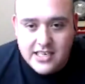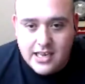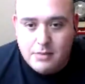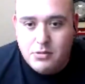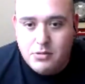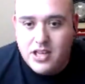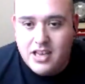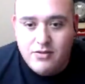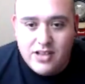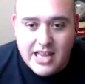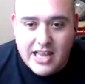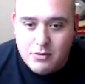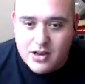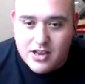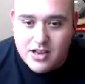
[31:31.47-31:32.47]
I believe, and they
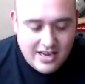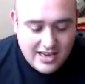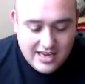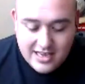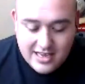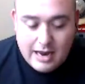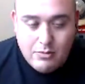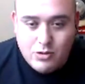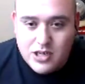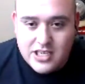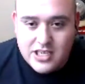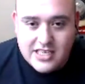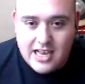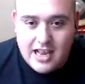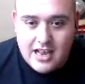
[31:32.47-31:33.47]
were the, they were
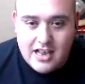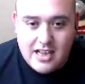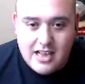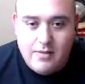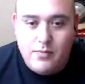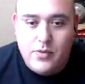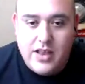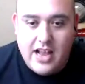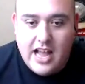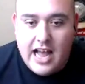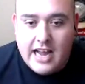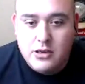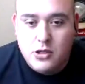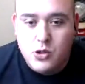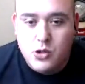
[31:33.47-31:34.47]
just.
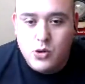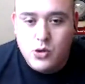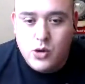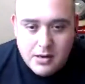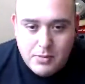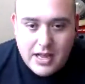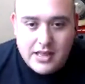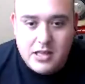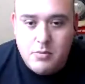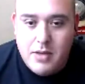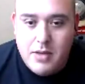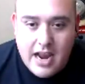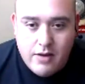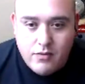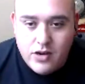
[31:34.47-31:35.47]
I dreamed about them
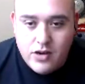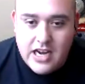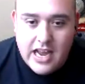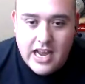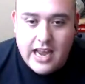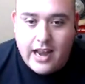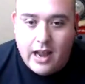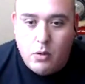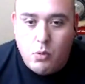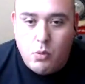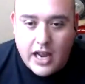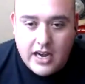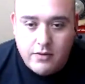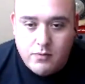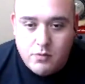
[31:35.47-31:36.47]
every day, and I
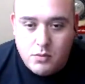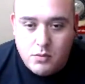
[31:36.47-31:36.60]
waited for them